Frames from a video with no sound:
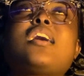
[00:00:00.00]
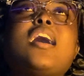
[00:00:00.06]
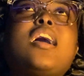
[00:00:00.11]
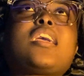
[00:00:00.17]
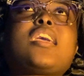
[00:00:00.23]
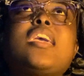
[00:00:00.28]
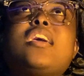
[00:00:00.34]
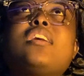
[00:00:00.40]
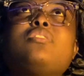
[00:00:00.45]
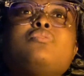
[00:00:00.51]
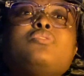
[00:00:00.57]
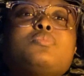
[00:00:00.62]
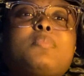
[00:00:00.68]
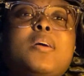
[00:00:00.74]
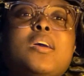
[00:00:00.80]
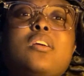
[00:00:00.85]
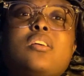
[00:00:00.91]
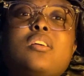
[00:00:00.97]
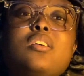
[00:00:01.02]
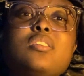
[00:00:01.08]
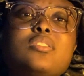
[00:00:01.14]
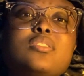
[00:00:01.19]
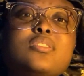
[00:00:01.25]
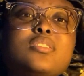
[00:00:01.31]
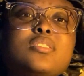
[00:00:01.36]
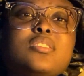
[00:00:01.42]
I can't lose my
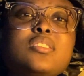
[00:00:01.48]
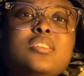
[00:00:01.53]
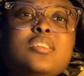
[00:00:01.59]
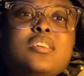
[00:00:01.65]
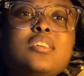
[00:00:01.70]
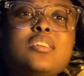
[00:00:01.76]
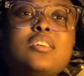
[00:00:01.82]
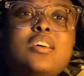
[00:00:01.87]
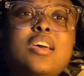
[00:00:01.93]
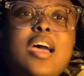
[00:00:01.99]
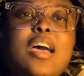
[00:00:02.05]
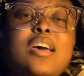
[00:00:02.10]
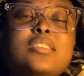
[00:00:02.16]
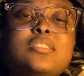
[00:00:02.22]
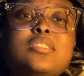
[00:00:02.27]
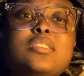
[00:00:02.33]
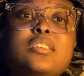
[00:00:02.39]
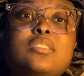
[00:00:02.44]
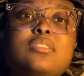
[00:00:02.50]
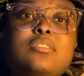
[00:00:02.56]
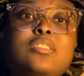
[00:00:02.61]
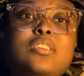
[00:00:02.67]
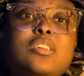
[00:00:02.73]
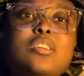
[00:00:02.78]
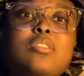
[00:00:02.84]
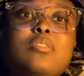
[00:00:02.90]
girls. As in,
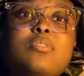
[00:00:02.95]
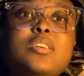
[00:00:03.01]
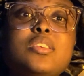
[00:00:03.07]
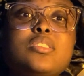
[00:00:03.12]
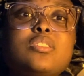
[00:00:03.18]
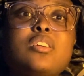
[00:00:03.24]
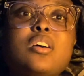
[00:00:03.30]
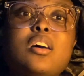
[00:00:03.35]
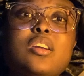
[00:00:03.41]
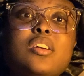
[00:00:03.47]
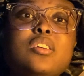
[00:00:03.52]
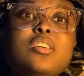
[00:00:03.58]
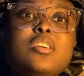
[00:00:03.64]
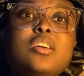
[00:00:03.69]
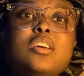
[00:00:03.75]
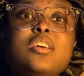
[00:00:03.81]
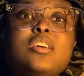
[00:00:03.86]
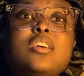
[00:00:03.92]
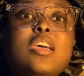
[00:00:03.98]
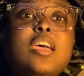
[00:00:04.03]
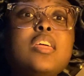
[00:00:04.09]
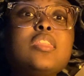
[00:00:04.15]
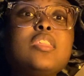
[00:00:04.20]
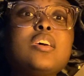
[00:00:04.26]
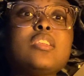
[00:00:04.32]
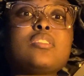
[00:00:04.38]
you know, his daughter,
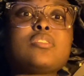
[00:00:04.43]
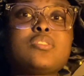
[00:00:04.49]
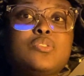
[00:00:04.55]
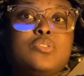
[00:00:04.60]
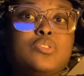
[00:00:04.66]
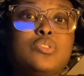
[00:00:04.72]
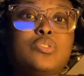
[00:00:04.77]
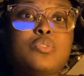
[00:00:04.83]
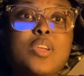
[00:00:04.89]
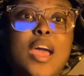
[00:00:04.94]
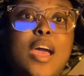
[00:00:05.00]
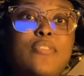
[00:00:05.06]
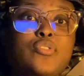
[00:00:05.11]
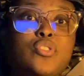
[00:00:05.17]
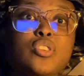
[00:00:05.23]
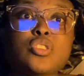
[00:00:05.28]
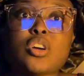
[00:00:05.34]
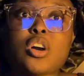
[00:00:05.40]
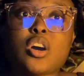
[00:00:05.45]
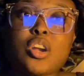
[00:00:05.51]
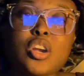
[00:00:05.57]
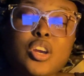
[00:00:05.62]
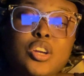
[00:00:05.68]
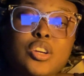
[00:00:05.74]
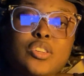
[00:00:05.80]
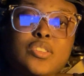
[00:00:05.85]
and then soon after,
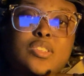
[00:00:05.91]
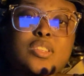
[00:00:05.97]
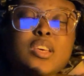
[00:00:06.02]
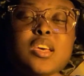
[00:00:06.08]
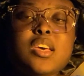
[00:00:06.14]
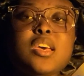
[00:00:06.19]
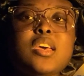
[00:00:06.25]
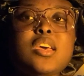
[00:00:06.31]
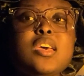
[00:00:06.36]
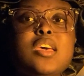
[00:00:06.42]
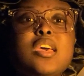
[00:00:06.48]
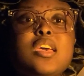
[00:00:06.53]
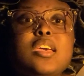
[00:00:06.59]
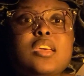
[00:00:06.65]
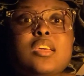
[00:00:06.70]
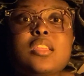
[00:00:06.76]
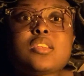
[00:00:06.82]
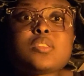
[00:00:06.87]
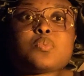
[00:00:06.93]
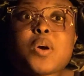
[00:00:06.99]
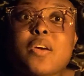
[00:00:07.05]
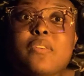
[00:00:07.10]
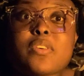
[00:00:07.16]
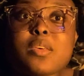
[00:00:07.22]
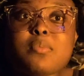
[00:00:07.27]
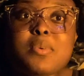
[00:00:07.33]
daughters, and his
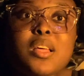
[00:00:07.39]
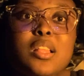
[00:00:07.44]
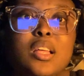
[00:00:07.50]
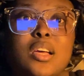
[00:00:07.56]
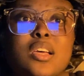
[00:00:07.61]
wife, Camila.